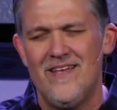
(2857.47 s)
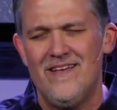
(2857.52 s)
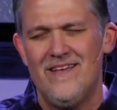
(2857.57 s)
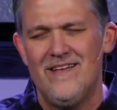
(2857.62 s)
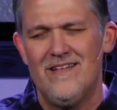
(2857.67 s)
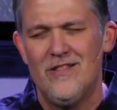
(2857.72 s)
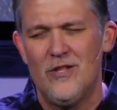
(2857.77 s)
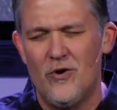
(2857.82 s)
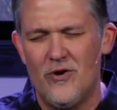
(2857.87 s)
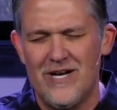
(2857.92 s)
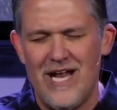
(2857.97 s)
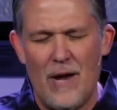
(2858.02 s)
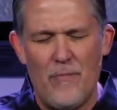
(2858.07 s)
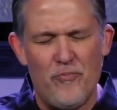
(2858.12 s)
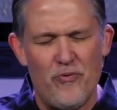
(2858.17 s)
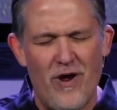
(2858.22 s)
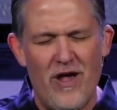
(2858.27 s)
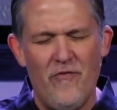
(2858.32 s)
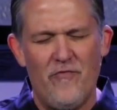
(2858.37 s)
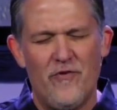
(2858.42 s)
Lord, I
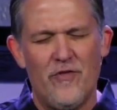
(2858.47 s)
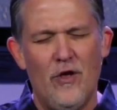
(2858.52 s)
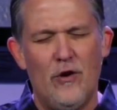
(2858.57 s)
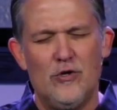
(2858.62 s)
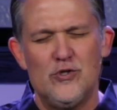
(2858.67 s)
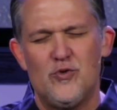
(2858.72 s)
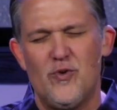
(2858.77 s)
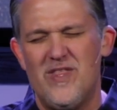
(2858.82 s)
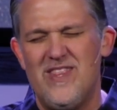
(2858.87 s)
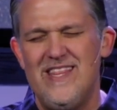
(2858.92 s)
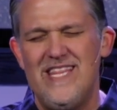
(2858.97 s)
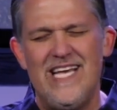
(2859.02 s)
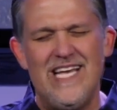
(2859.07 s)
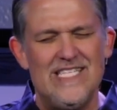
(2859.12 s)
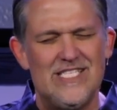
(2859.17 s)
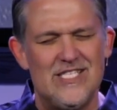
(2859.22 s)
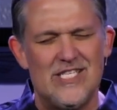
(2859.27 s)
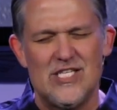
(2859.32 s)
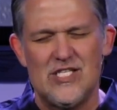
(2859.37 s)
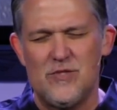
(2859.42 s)
pray for those with needs
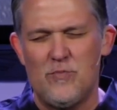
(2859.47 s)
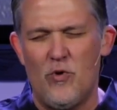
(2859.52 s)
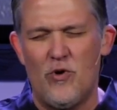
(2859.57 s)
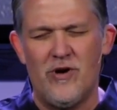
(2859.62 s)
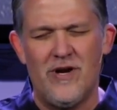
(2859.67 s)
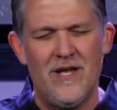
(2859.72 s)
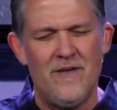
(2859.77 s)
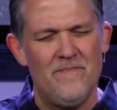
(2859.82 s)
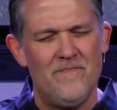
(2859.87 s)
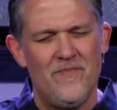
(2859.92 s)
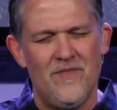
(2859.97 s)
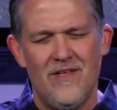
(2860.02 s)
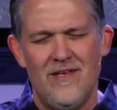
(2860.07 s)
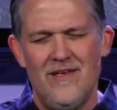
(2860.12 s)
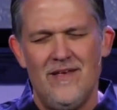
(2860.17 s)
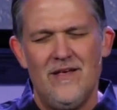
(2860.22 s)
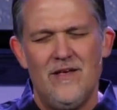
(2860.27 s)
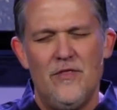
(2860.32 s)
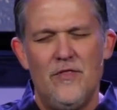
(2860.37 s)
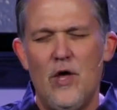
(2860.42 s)
this morning,
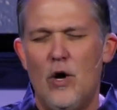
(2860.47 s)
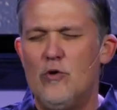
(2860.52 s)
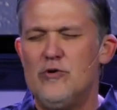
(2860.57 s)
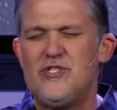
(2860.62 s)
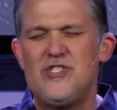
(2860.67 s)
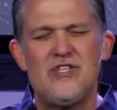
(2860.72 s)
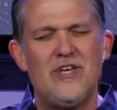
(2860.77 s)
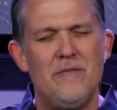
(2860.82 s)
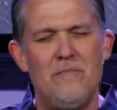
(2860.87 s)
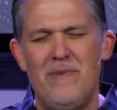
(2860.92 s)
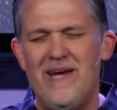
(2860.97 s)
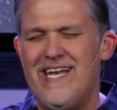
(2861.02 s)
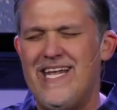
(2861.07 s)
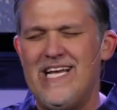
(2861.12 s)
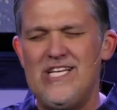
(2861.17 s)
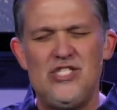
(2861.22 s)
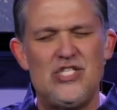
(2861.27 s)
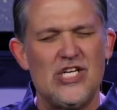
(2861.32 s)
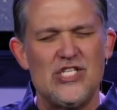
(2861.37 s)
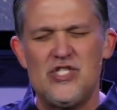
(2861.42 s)
those committing
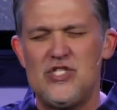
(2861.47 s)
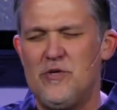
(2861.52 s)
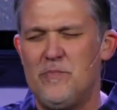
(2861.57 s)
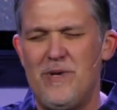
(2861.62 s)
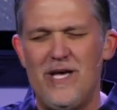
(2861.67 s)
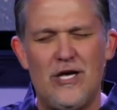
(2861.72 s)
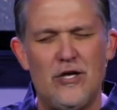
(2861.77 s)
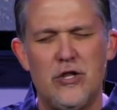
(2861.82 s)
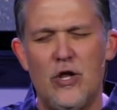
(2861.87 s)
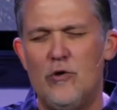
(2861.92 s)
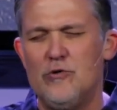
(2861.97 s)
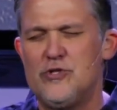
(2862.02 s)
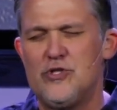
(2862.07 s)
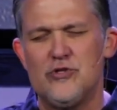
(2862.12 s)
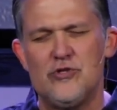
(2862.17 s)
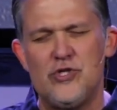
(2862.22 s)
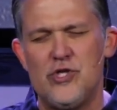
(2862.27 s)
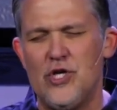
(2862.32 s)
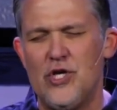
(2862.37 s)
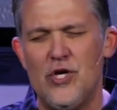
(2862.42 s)
just to be closer
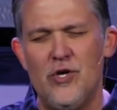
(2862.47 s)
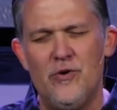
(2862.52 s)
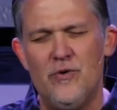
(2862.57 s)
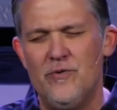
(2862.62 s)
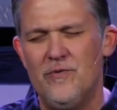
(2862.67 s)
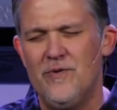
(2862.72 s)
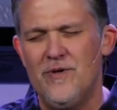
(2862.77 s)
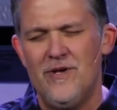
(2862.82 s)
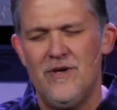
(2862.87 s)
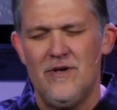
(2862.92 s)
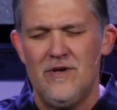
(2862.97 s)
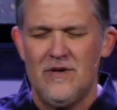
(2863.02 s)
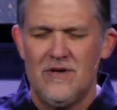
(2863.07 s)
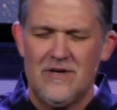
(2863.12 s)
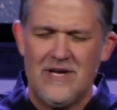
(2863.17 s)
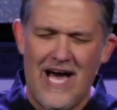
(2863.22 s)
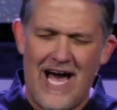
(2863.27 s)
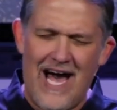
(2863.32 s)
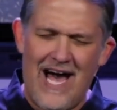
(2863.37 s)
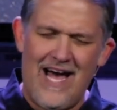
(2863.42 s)
to you.
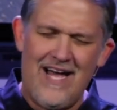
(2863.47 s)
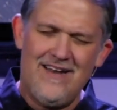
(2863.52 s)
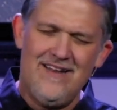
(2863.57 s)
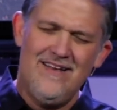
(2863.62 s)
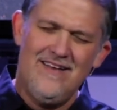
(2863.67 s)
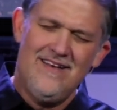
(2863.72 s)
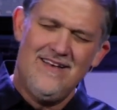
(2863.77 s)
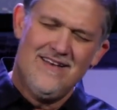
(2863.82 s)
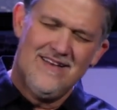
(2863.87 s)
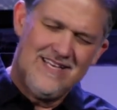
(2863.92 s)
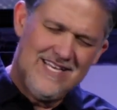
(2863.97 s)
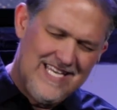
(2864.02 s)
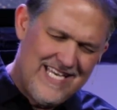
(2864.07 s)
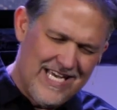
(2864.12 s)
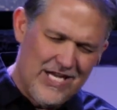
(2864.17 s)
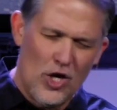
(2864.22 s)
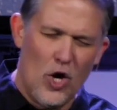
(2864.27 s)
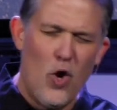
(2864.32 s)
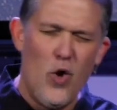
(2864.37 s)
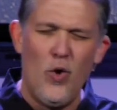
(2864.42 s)
God,
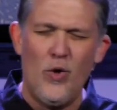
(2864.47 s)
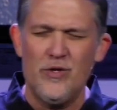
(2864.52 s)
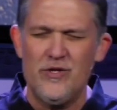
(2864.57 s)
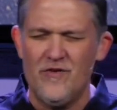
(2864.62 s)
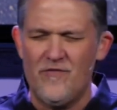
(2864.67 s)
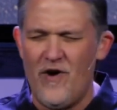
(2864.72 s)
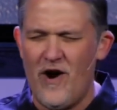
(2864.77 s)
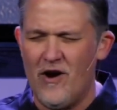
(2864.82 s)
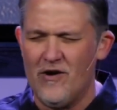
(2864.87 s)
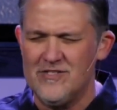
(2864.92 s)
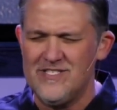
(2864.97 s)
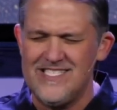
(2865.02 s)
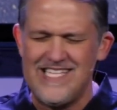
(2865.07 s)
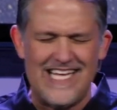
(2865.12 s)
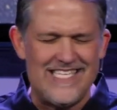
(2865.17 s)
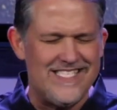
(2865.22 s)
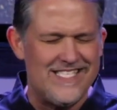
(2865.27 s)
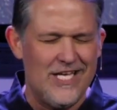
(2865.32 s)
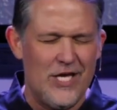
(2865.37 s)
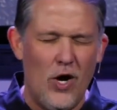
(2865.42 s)
get a hold of hearts.
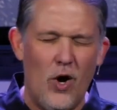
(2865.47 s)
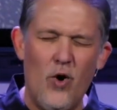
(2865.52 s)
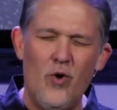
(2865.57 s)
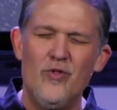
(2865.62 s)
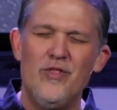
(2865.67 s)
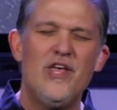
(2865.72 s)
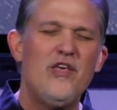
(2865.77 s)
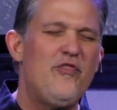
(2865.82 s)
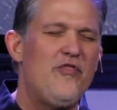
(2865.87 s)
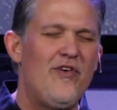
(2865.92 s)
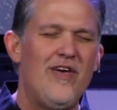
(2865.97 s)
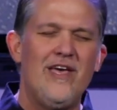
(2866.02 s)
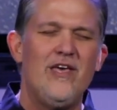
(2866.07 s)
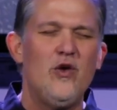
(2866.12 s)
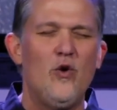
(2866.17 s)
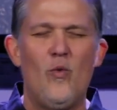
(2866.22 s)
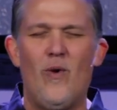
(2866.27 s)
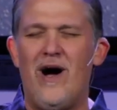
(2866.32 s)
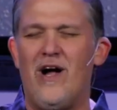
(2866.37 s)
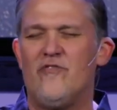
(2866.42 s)
That's the only thing you
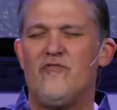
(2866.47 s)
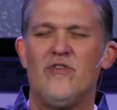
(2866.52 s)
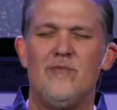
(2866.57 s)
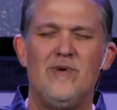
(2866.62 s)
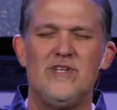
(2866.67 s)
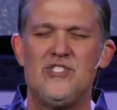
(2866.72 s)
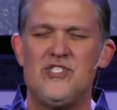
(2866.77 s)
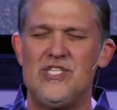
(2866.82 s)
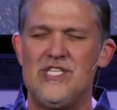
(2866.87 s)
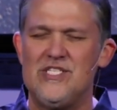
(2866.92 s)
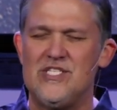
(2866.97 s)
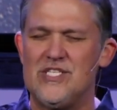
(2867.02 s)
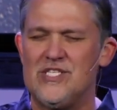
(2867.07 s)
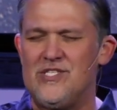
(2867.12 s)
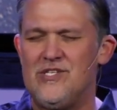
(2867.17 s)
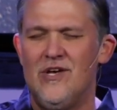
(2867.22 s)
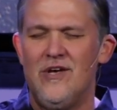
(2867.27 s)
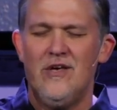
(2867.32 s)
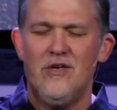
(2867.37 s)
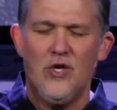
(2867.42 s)
want from us, Jesus.
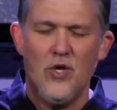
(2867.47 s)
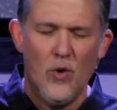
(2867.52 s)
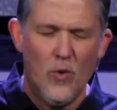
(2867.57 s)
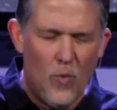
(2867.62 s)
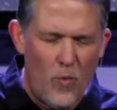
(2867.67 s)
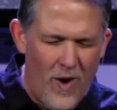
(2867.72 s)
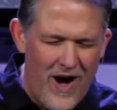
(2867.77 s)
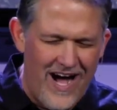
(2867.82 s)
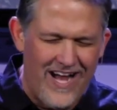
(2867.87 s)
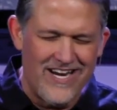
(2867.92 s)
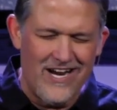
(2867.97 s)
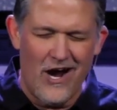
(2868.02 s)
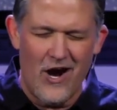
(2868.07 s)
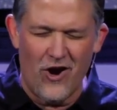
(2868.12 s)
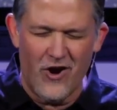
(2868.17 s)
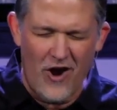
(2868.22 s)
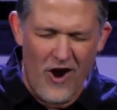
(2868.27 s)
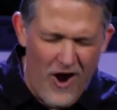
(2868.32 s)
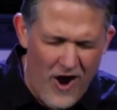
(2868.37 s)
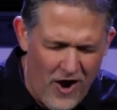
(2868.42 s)
You want our
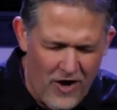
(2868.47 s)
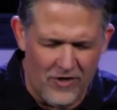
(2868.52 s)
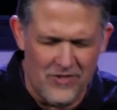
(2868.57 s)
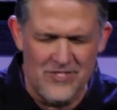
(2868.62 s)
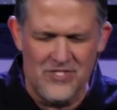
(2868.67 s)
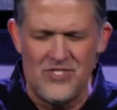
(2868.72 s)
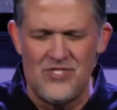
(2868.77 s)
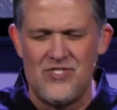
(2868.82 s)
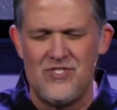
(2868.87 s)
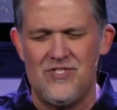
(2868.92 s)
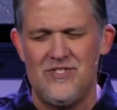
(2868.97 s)
hearts.